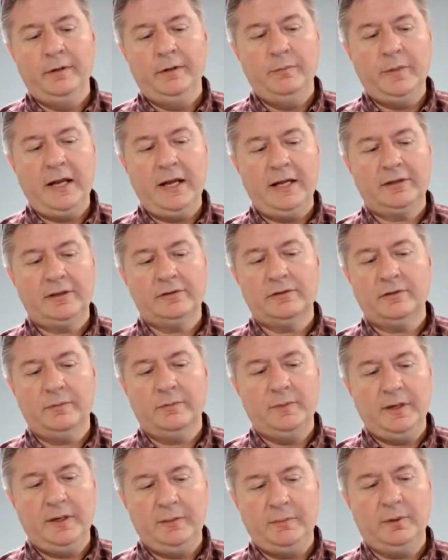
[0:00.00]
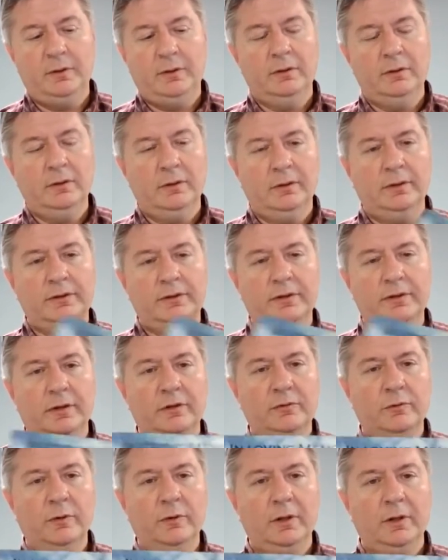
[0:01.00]
pets or people, or
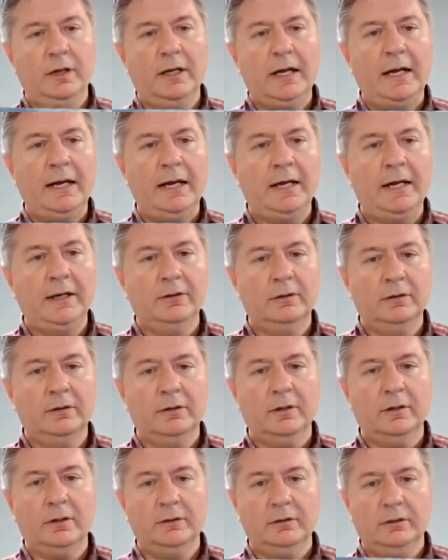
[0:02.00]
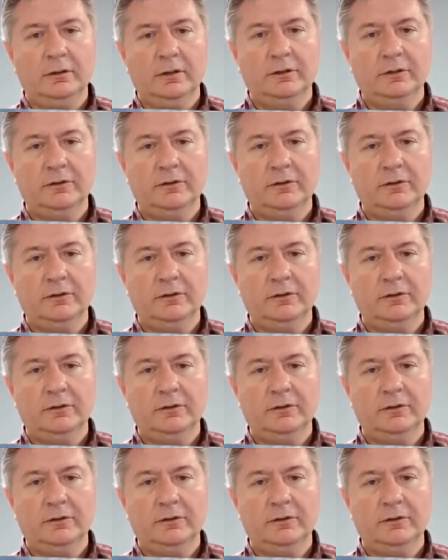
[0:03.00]
it's really a high-end look